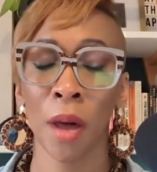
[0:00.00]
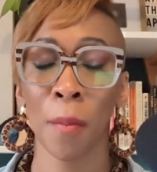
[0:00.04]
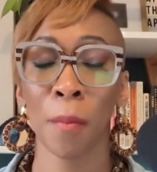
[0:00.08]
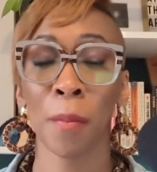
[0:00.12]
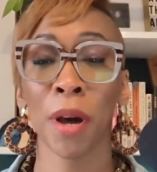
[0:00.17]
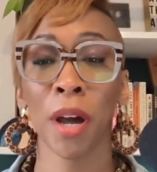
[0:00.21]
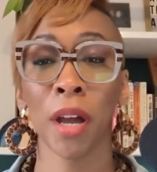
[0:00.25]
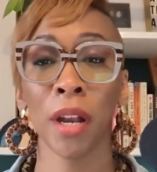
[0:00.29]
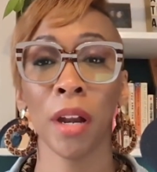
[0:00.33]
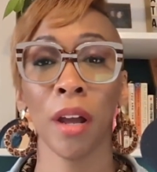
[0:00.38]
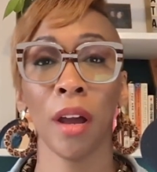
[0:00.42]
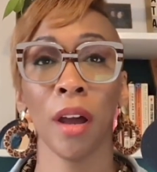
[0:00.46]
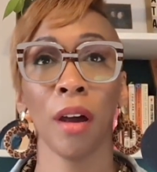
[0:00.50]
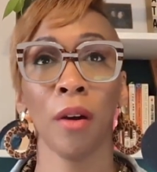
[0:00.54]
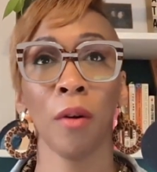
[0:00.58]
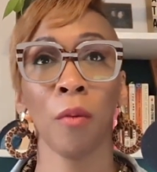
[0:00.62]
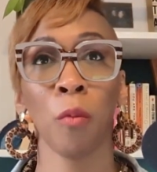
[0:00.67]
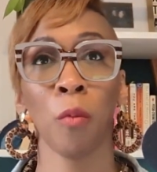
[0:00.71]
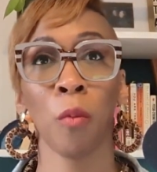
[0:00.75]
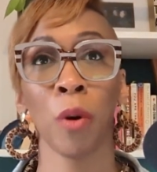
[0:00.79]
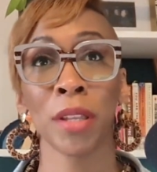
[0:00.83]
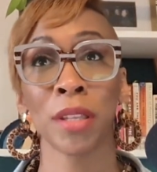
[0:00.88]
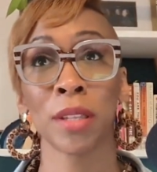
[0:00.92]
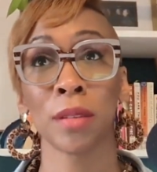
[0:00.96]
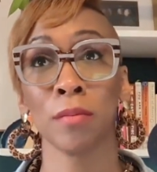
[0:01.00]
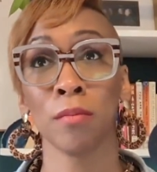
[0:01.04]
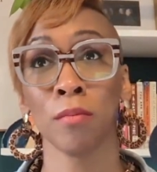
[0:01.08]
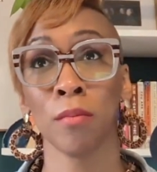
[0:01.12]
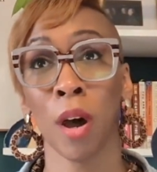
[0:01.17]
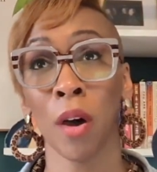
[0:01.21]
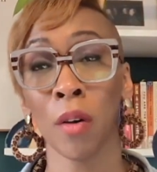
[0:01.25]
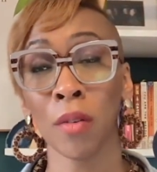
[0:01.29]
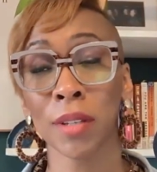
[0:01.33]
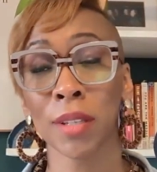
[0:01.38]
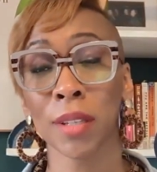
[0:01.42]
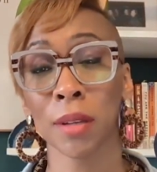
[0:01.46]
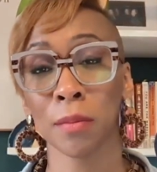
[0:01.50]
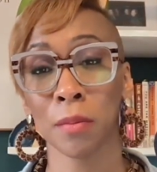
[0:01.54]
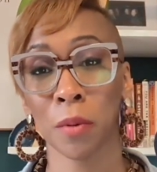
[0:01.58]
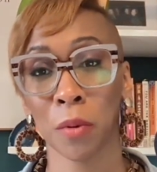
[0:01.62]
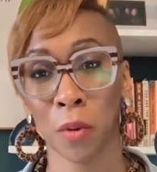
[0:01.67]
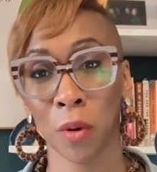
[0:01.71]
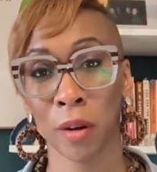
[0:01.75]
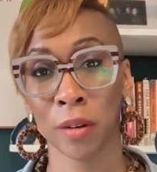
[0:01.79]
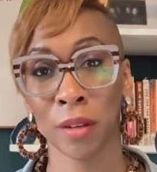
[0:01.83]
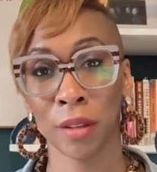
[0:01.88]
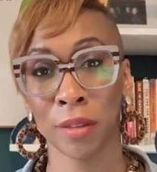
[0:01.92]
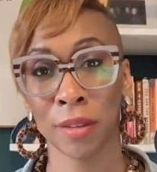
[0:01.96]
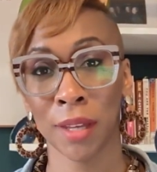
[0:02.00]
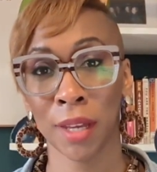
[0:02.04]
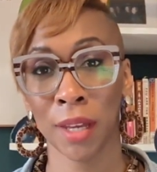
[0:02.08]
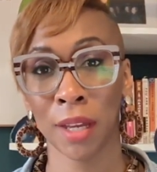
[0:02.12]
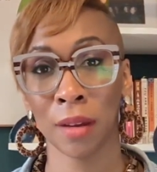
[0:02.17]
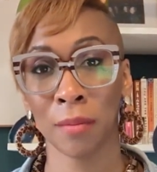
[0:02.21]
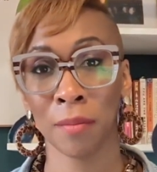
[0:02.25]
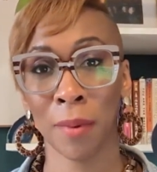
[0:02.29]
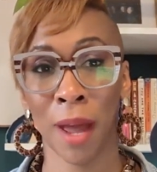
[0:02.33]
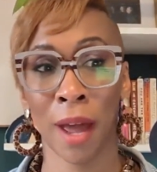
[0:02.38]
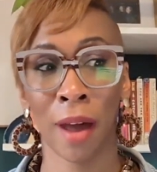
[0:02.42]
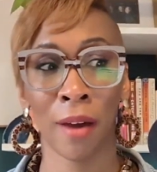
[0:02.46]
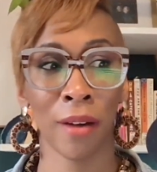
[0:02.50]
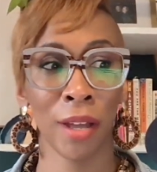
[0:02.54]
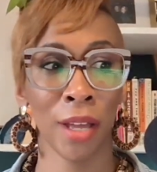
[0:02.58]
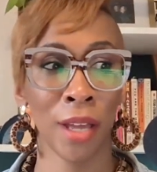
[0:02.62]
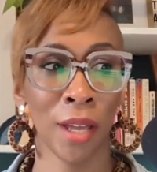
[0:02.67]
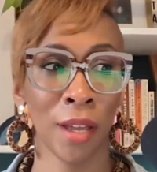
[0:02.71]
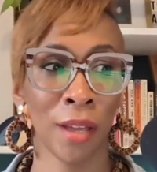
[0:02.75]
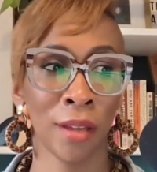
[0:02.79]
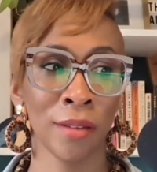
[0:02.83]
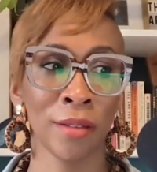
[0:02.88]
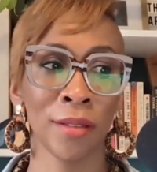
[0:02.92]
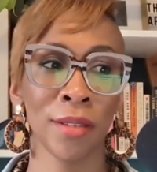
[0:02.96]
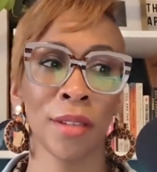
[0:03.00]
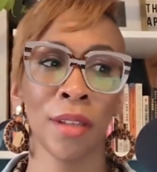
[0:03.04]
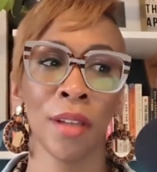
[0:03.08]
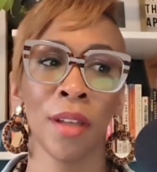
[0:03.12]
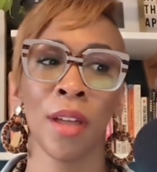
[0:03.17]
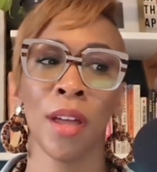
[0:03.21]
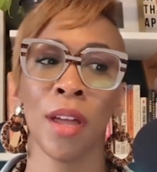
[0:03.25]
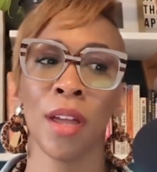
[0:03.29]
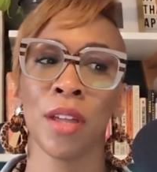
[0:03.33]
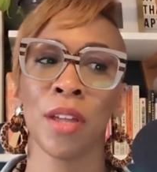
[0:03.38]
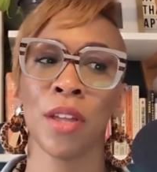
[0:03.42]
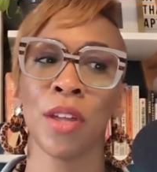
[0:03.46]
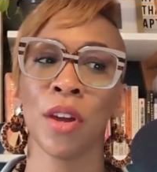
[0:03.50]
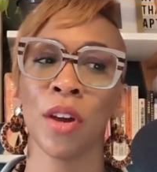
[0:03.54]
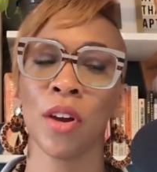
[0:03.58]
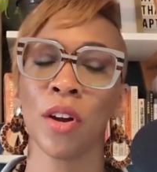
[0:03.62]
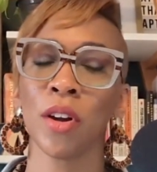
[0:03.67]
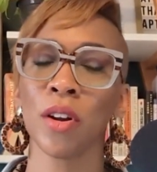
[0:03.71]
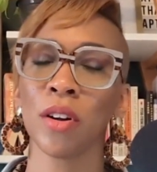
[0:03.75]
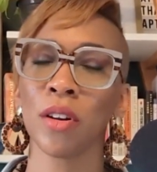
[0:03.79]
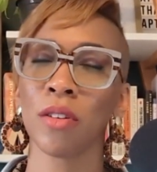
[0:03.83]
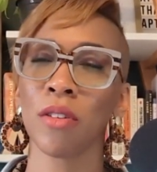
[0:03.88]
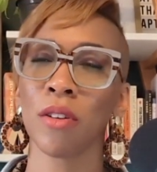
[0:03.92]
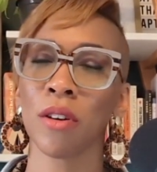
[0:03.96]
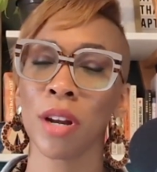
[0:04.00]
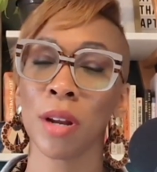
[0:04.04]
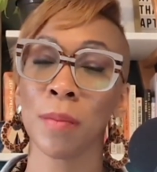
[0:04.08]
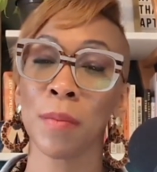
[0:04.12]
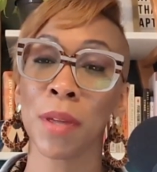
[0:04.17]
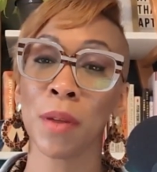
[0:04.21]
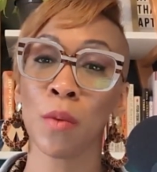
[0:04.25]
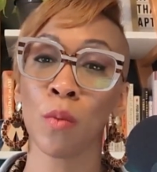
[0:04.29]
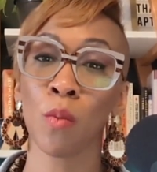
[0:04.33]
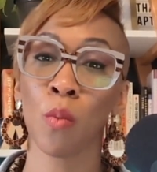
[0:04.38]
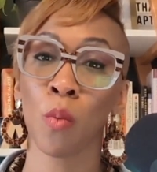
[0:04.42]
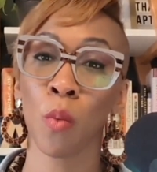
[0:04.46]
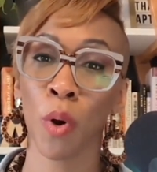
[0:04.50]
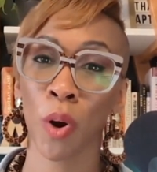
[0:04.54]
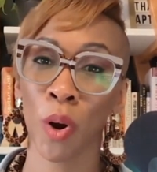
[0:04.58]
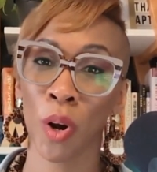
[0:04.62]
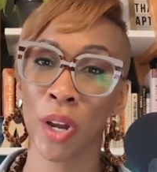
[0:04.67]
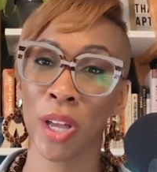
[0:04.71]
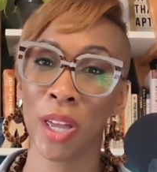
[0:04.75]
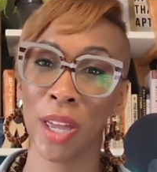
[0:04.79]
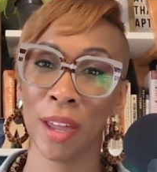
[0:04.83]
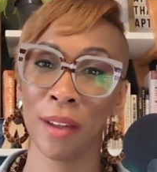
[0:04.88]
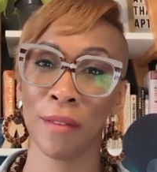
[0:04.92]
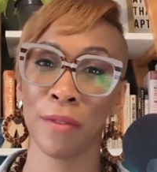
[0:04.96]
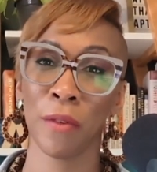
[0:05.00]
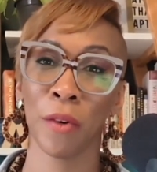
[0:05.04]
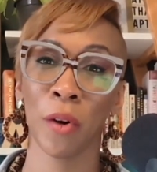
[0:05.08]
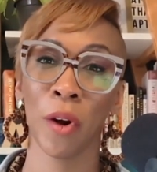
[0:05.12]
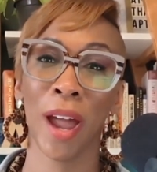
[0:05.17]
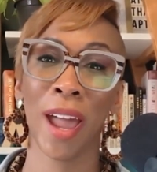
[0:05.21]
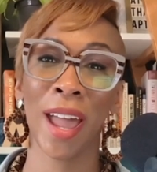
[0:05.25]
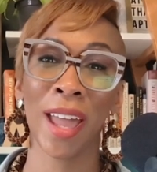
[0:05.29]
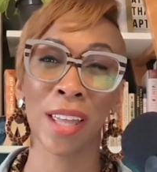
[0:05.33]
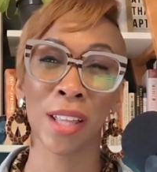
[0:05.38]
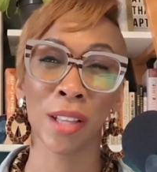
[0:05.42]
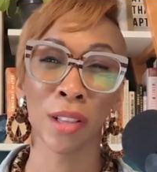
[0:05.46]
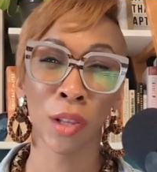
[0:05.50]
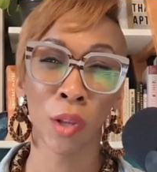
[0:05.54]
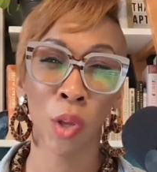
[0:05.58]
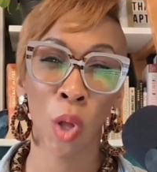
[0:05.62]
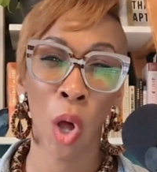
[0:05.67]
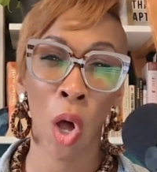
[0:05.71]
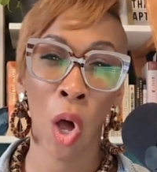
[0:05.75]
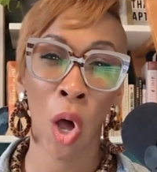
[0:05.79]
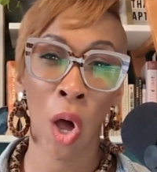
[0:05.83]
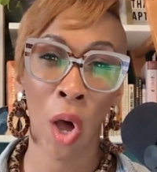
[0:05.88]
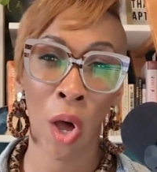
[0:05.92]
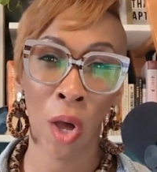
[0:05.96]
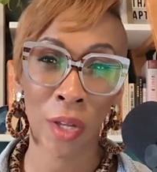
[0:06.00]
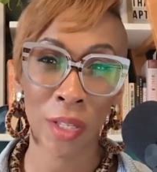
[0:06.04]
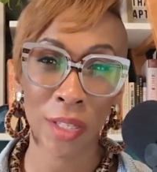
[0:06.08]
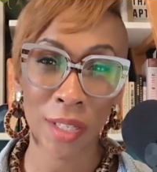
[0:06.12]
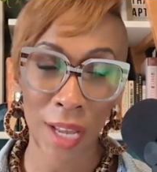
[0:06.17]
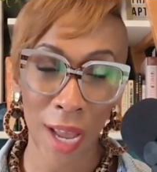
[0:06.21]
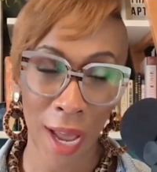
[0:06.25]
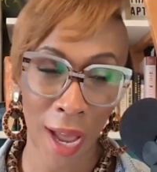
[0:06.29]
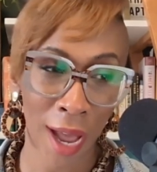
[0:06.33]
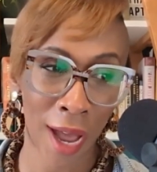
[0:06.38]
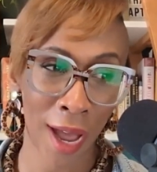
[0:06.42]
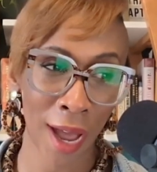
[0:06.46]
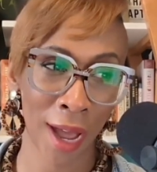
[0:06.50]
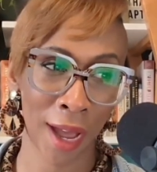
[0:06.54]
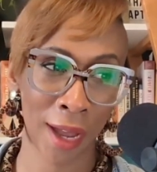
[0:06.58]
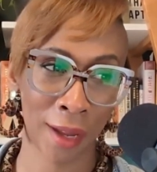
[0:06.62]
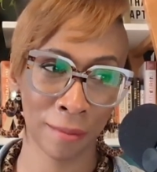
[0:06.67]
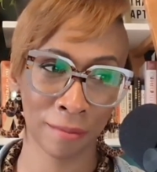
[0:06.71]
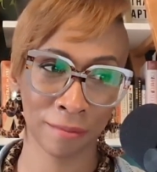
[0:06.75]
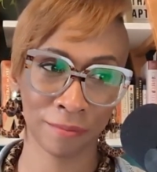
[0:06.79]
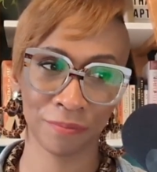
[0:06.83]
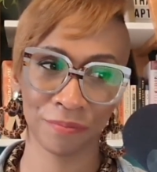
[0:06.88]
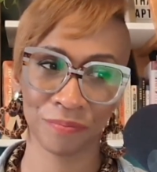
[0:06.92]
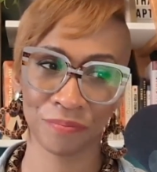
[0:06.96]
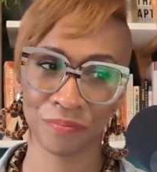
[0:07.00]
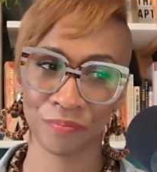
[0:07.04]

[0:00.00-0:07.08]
But what's most important to think about is you're going to be working for a long time